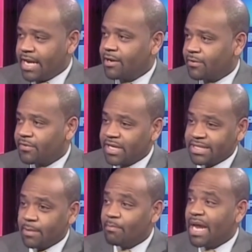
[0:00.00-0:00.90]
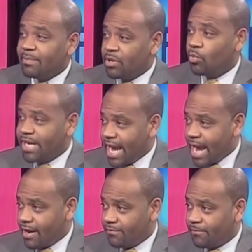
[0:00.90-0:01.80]
and other things that maybe we
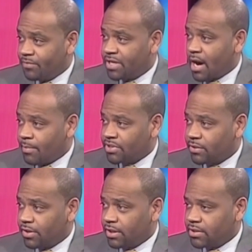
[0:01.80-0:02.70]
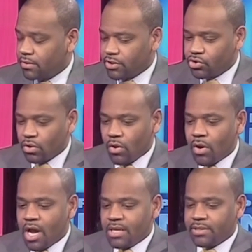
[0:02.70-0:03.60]
have the opportunity to control.